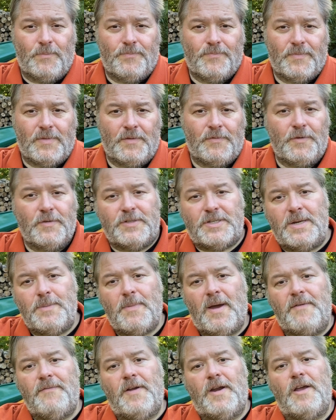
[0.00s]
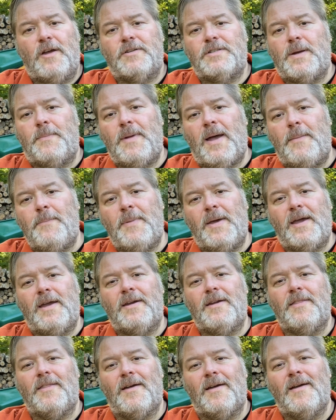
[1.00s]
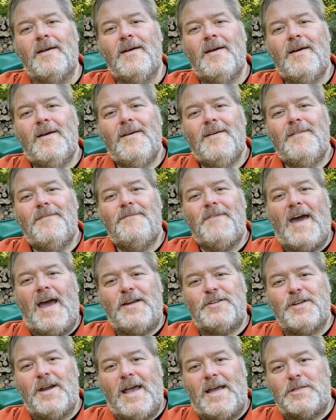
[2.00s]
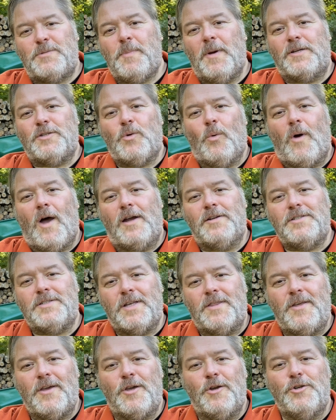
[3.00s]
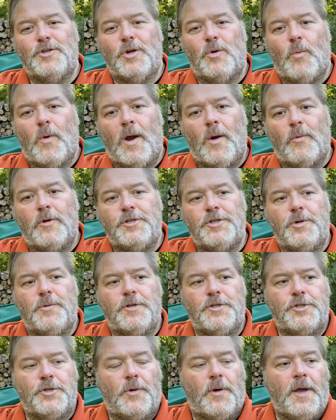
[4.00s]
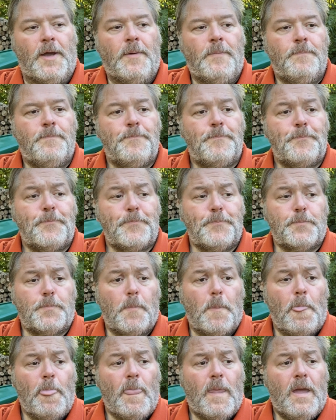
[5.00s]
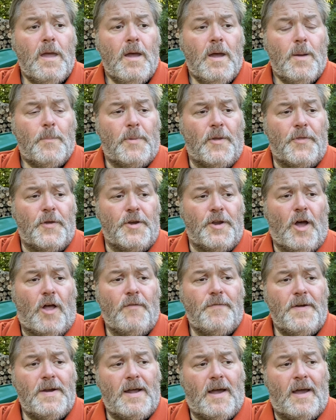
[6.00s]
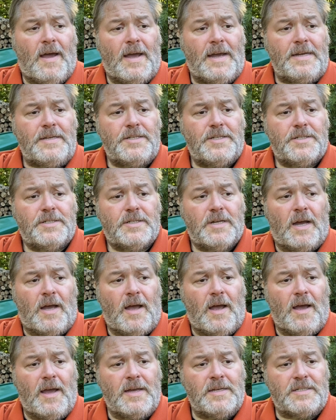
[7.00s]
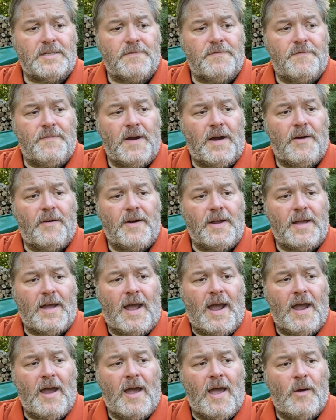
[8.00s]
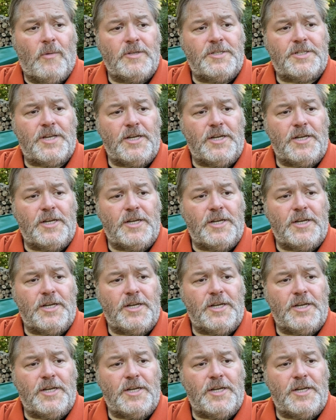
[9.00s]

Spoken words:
if you've seen my videos, I'm not big into the fashion aspects of watches. I think you should wear what you enjoy. But the Dolphin Ice is a very, I would say,